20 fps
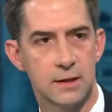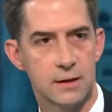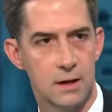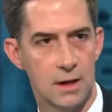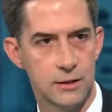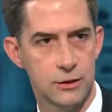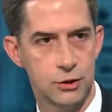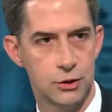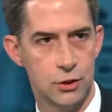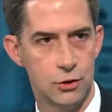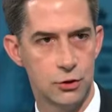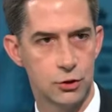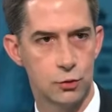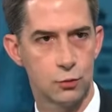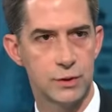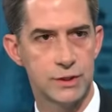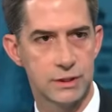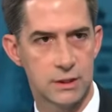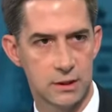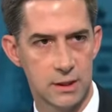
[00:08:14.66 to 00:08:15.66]
the
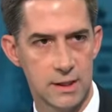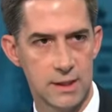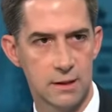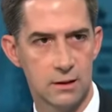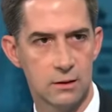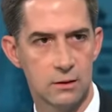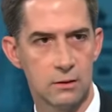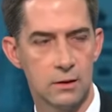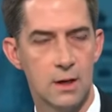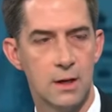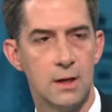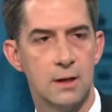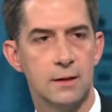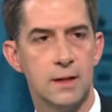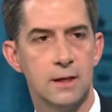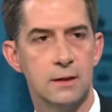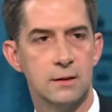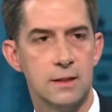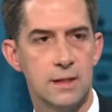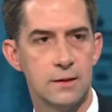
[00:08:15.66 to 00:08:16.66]
Constitution was clear
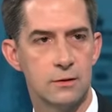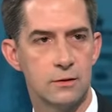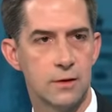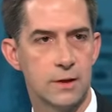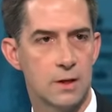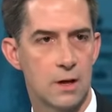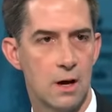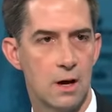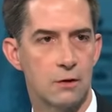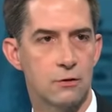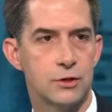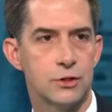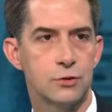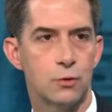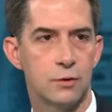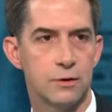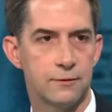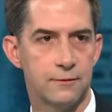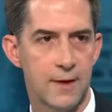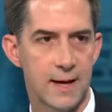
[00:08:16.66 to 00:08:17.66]
that neither the Congress
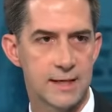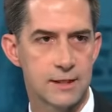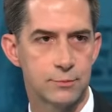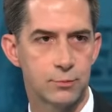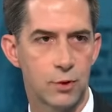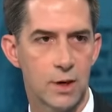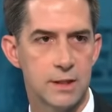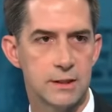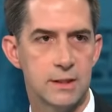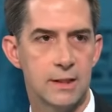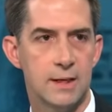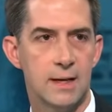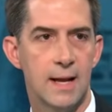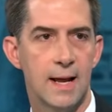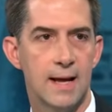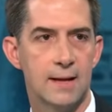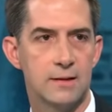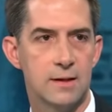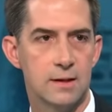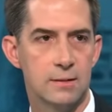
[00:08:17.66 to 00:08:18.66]
nor the vice president
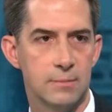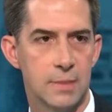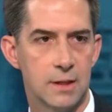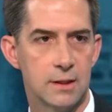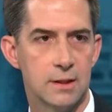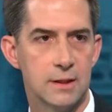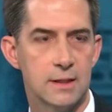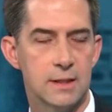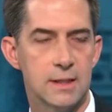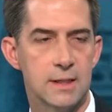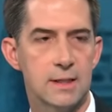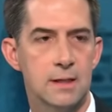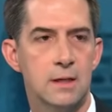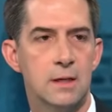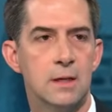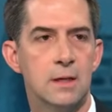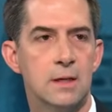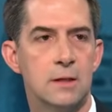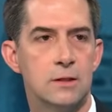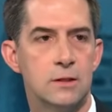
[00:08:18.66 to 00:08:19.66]
had the ability
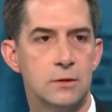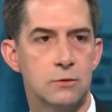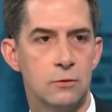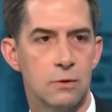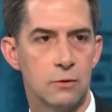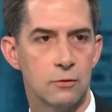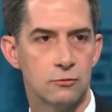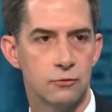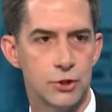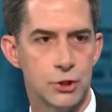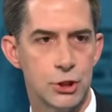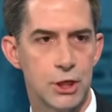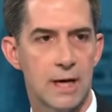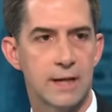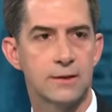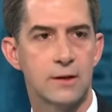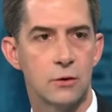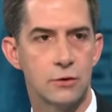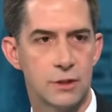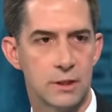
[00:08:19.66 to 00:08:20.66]
to
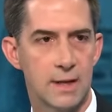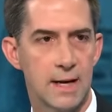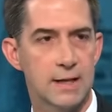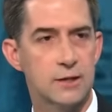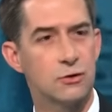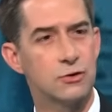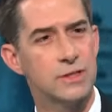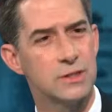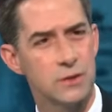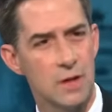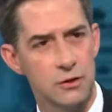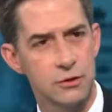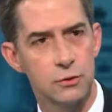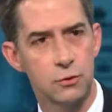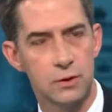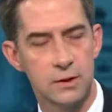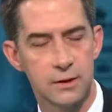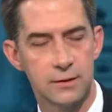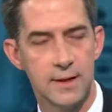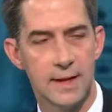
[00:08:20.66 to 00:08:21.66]
reject those electors. It's
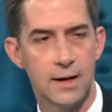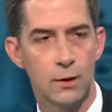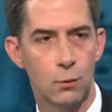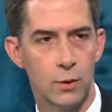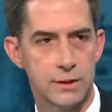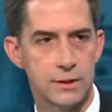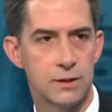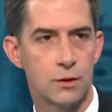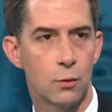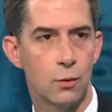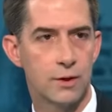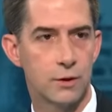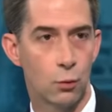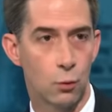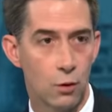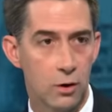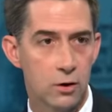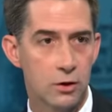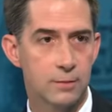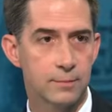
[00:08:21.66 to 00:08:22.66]
also clear that it wasn't going to
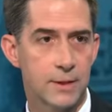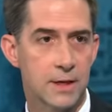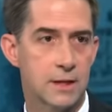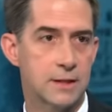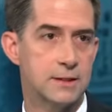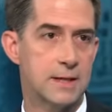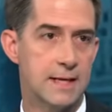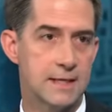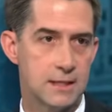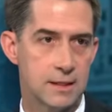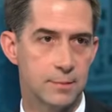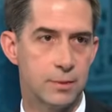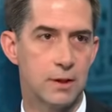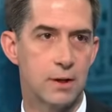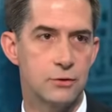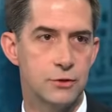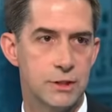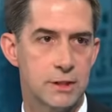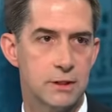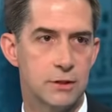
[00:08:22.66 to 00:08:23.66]
work because Nancy
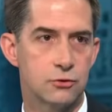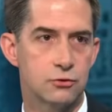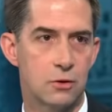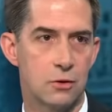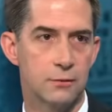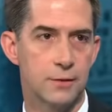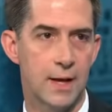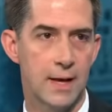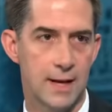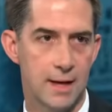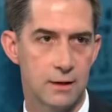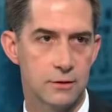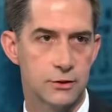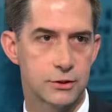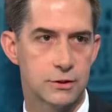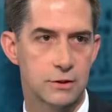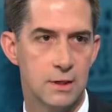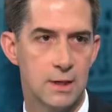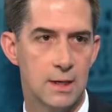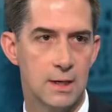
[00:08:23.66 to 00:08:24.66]
Pelosi controlled the
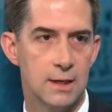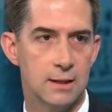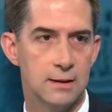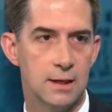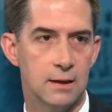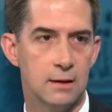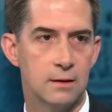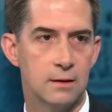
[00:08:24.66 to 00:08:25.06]
House. So,